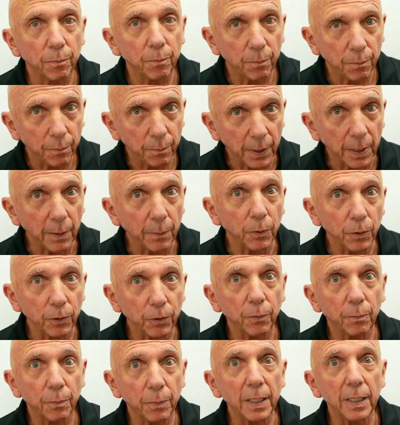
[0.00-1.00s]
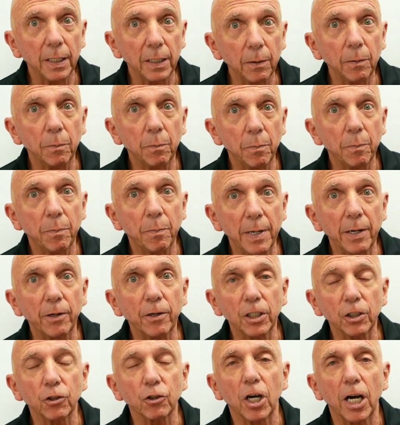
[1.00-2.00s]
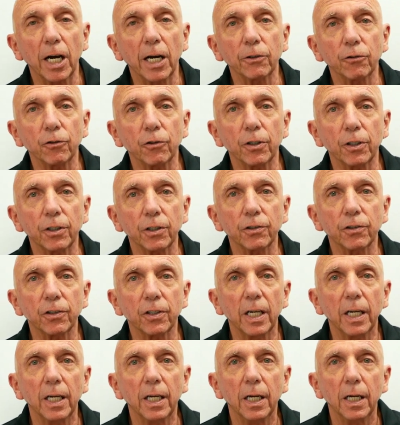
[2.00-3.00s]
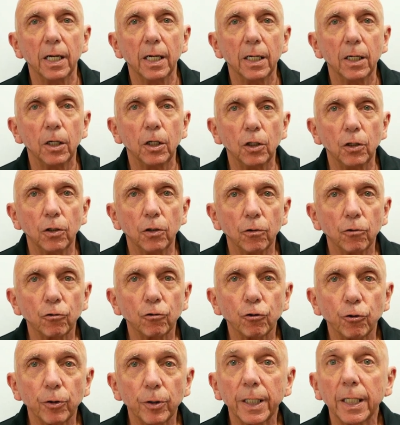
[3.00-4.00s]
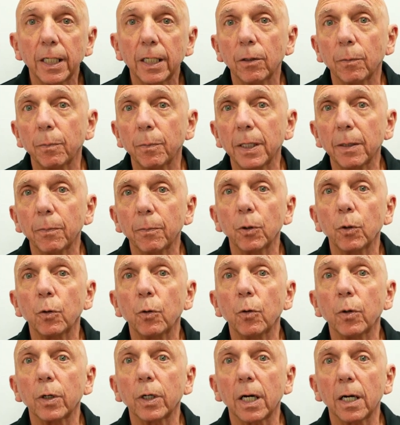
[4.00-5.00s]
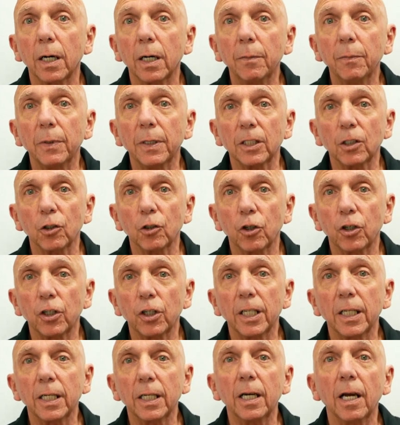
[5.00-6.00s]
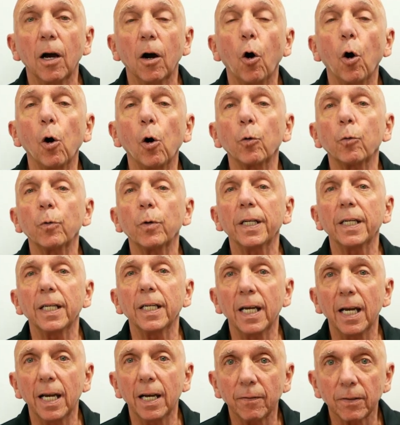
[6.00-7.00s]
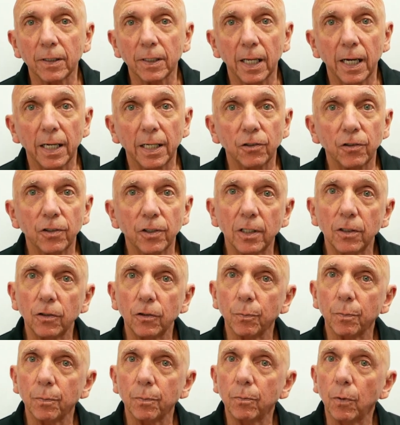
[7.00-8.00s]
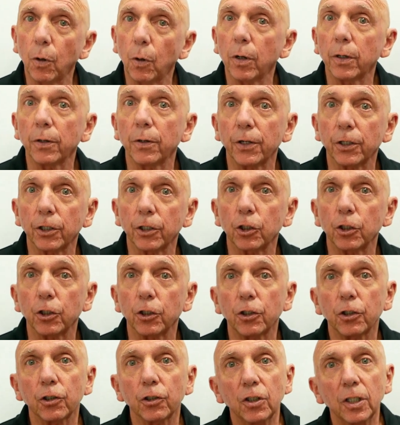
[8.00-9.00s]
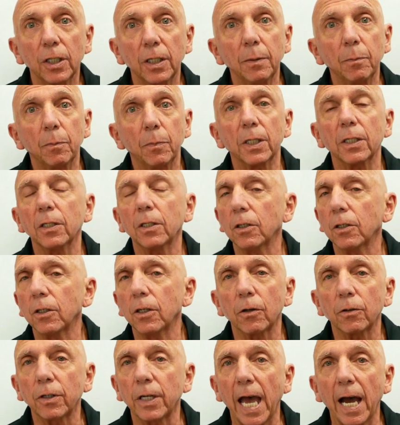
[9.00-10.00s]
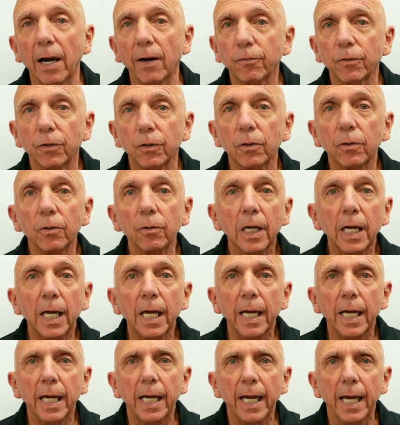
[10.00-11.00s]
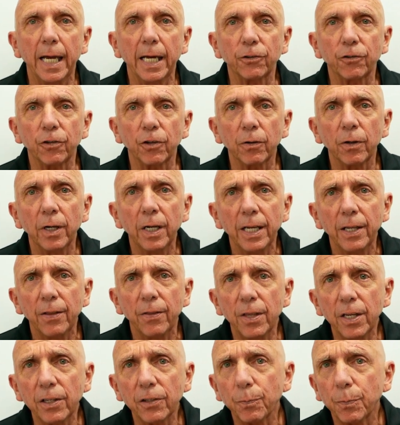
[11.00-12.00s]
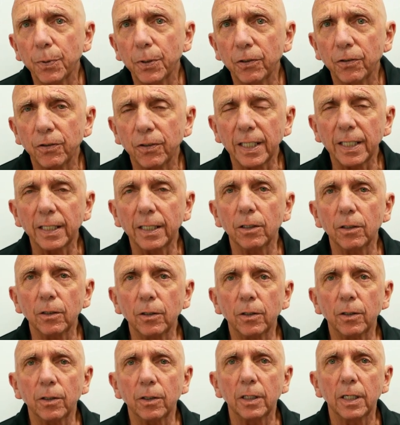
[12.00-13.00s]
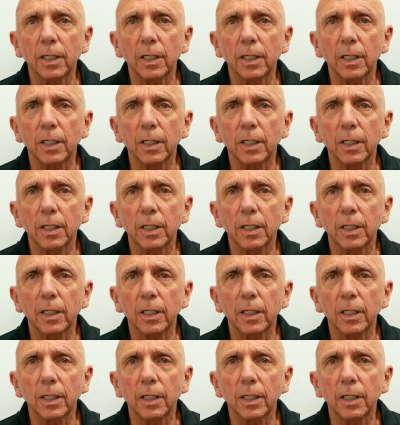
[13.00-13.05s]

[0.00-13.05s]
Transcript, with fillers: people to be marriage counselors. Usually the people who are coming learning already have a license or they're clergy, but you don't have to. And so this particular